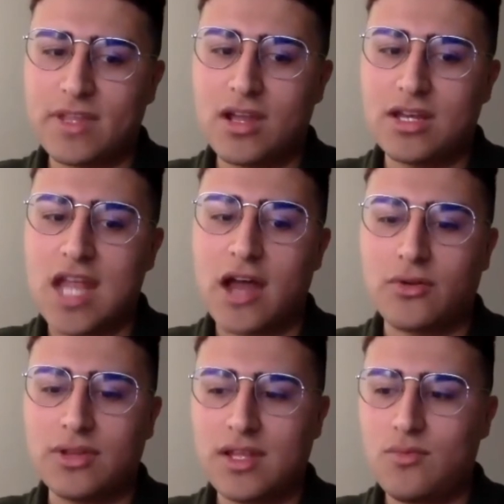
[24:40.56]
not
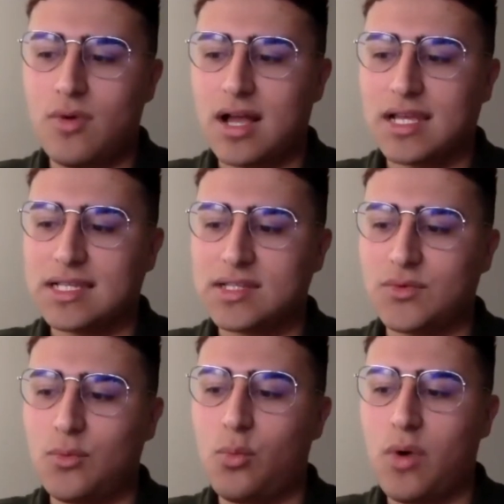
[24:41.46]
only was
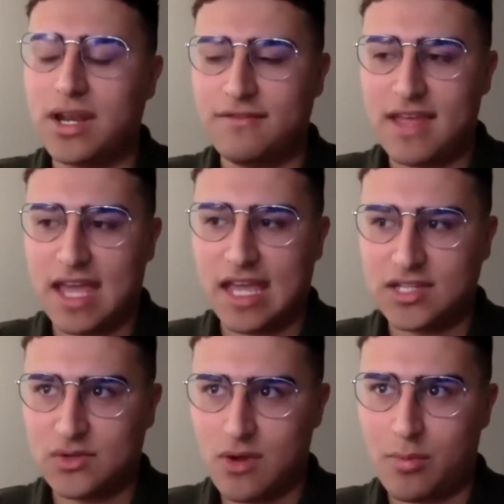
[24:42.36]
one of the
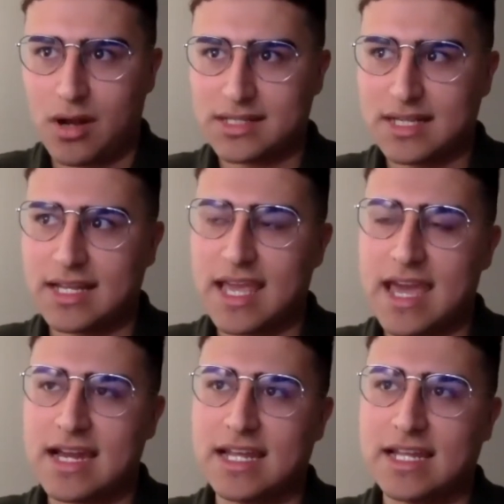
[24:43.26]
ASUA president
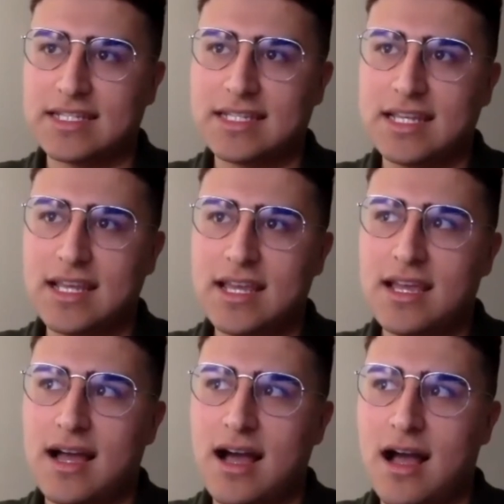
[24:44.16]
candidates
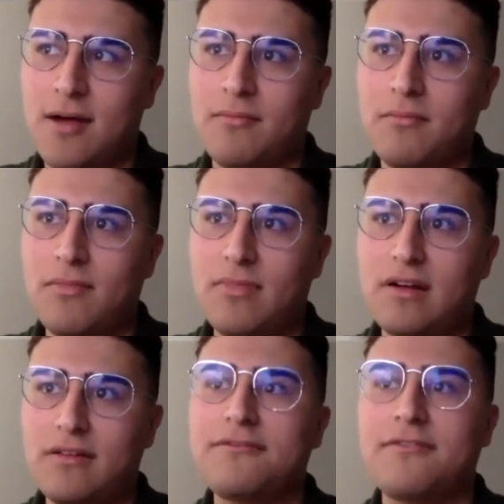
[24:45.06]

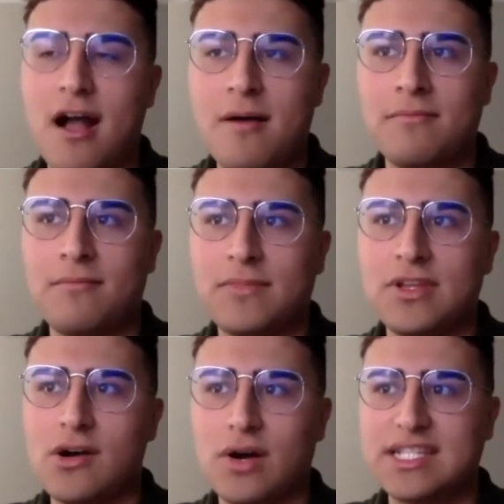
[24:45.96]
from,
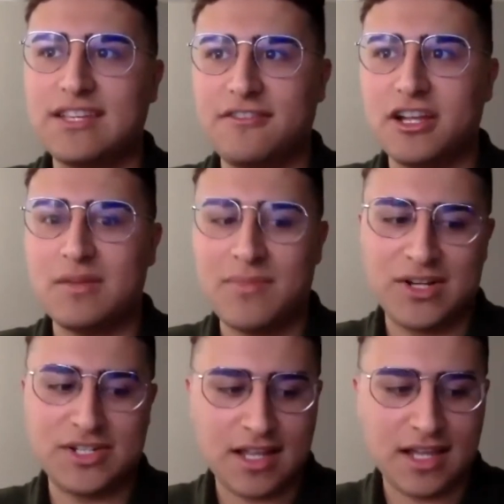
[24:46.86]
a severely
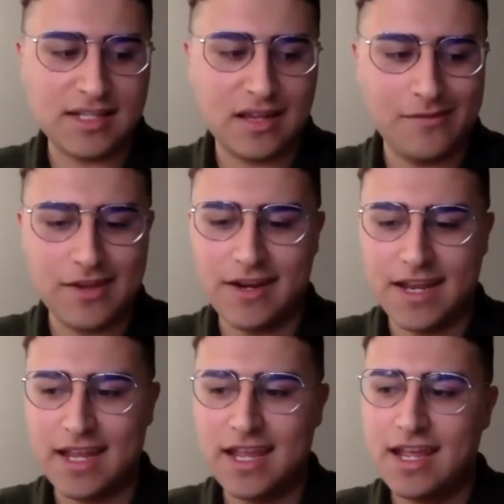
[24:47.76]
marginalized
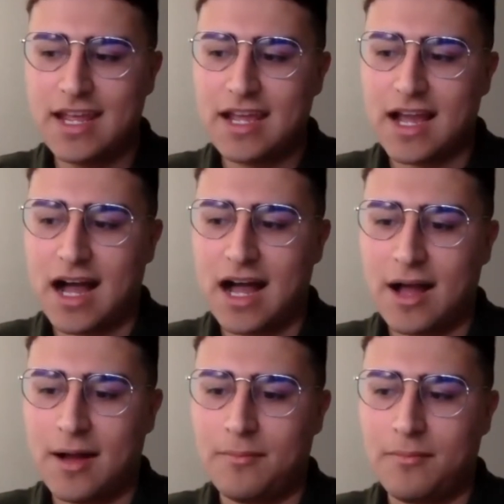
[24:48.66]
community,
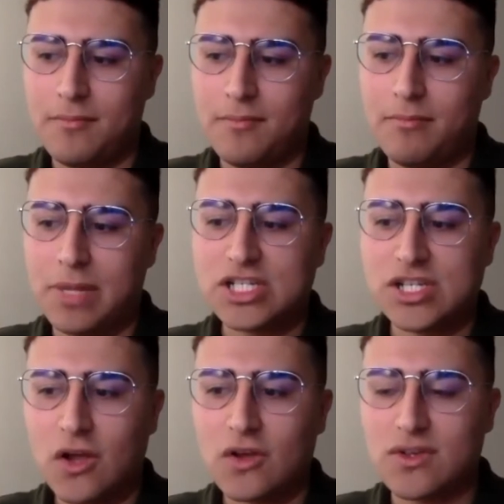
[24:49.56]
but
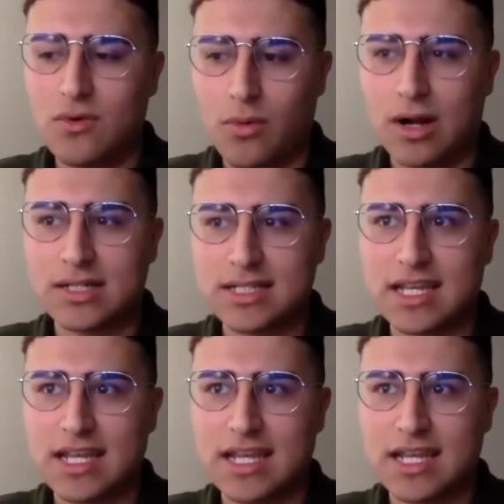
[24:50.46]
she also worked
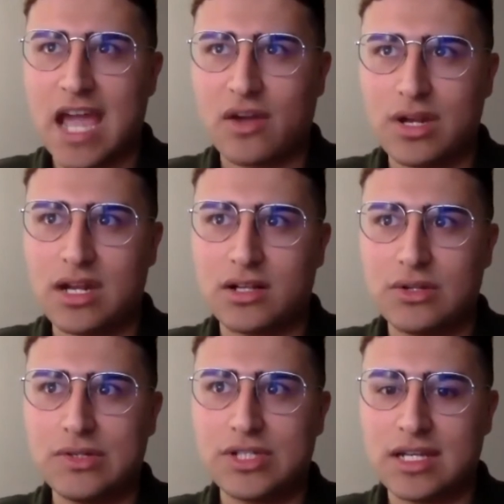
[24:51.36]
in equity and
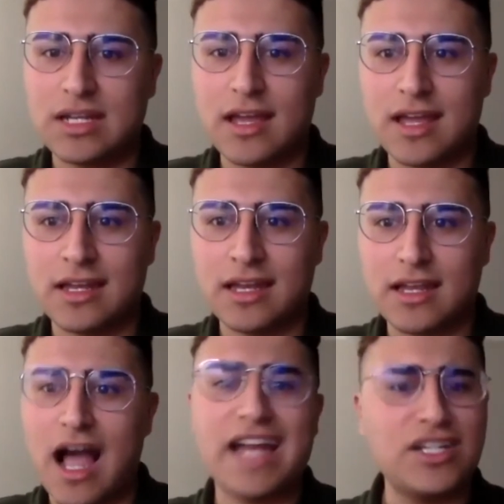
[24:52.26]
inclusion, and
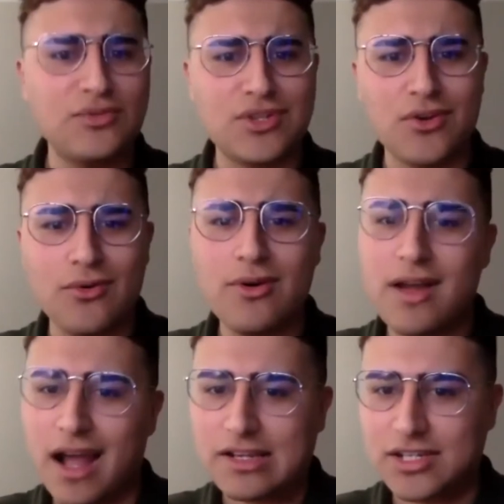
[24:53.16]
I do too,
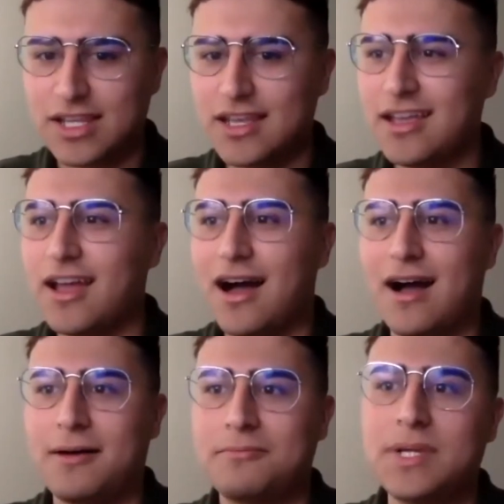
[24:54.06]
actually.
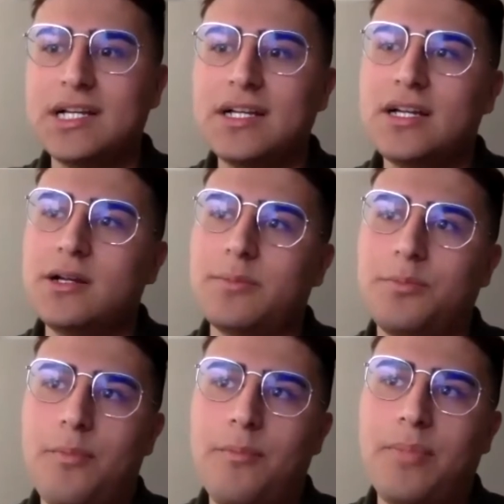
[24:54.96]

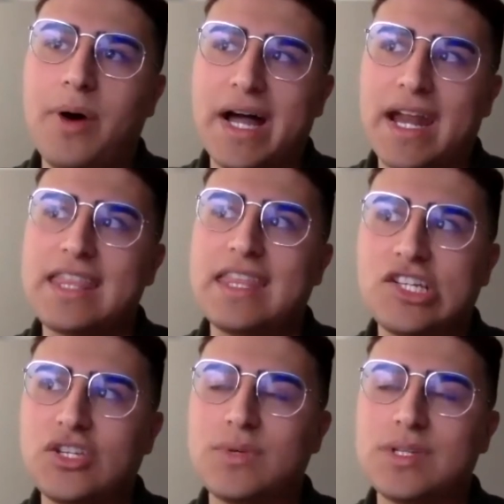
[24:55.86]
But I think
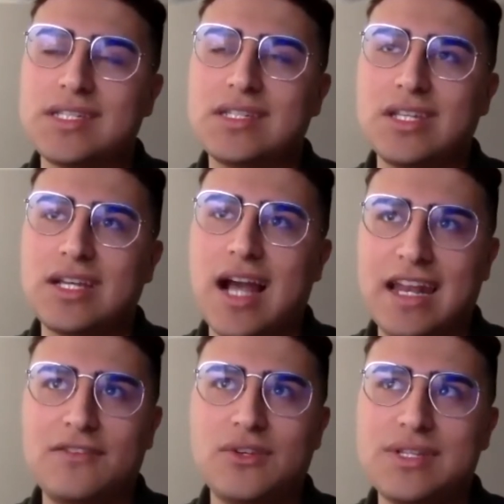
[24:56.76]
she was kind
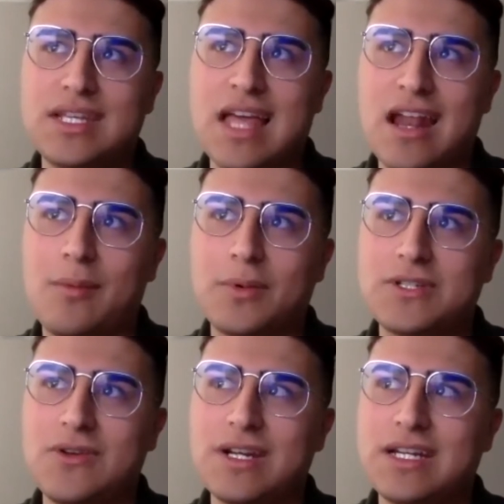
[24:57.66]
of using that
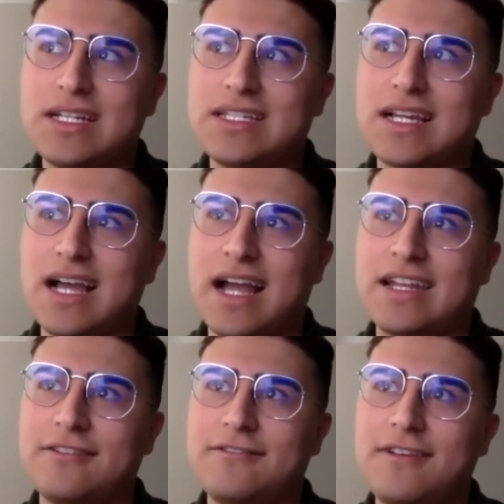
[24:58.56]
opportunity to kind
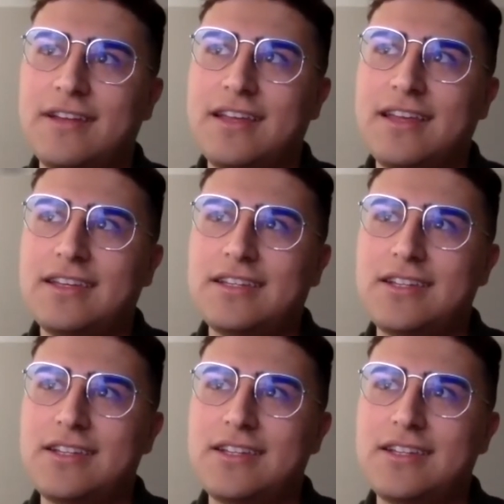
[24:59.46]
of, you